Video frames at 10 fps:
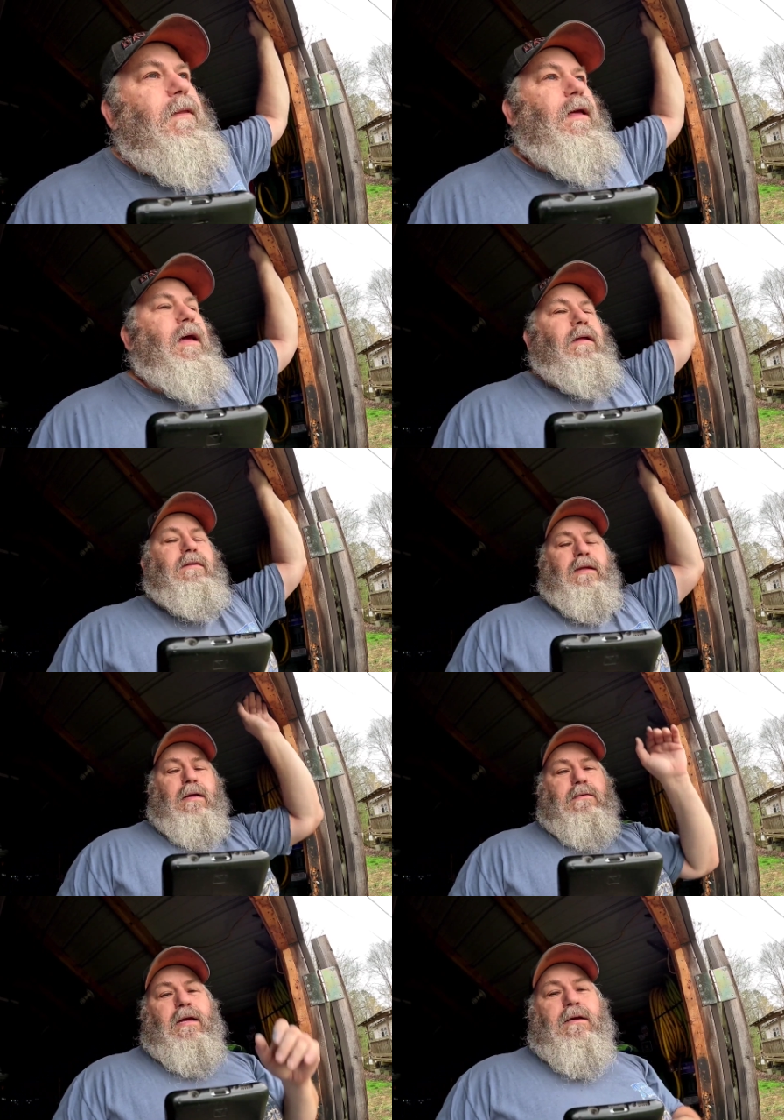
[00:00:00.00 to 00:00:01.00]
Ford. Yeah, this
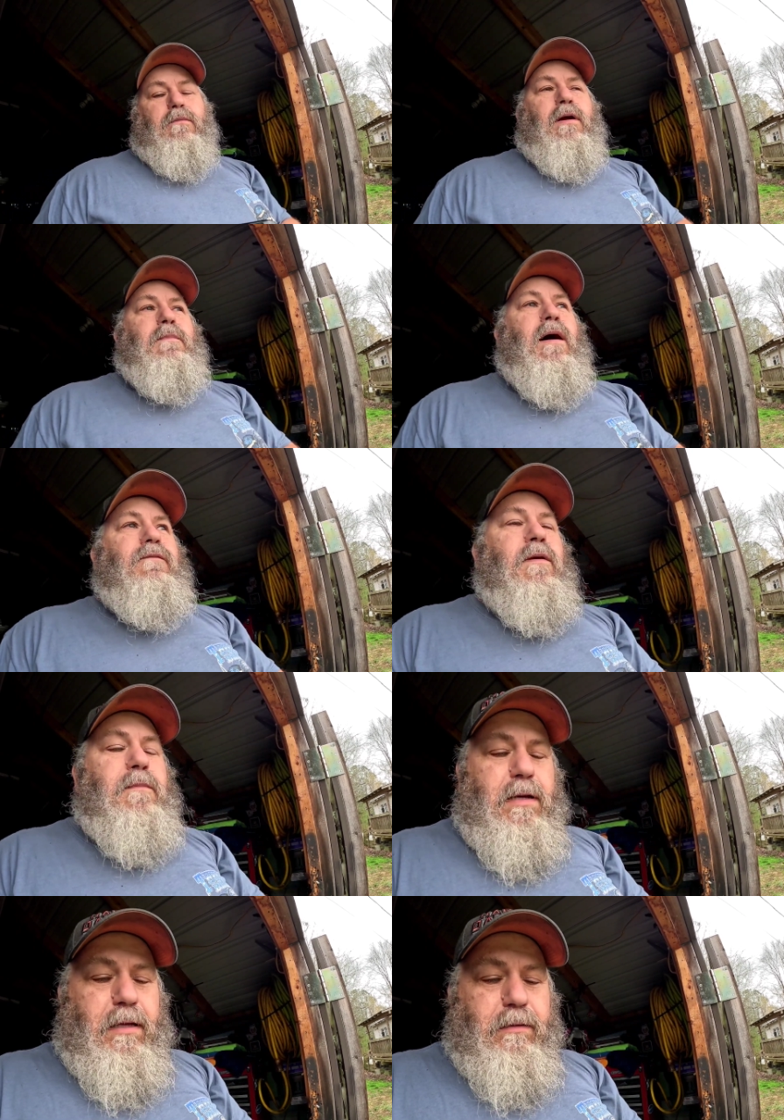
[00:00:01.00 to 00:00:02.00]
sounds like a ripoff to
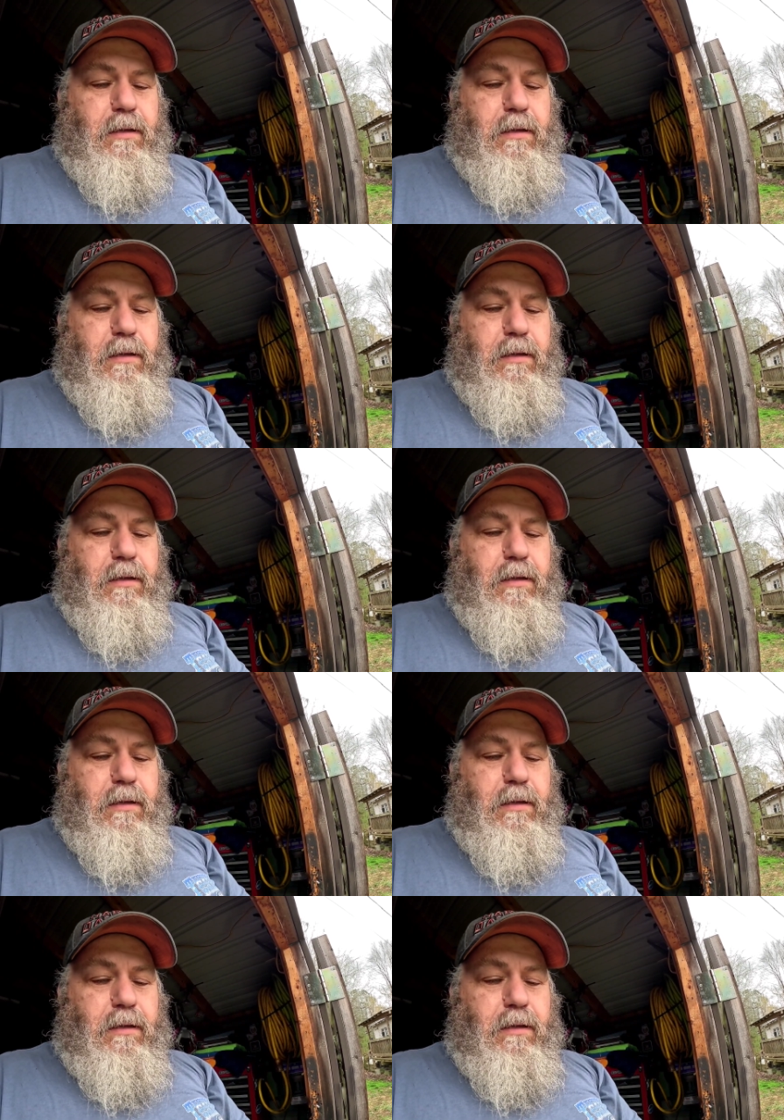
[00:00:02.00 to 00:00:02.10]
me.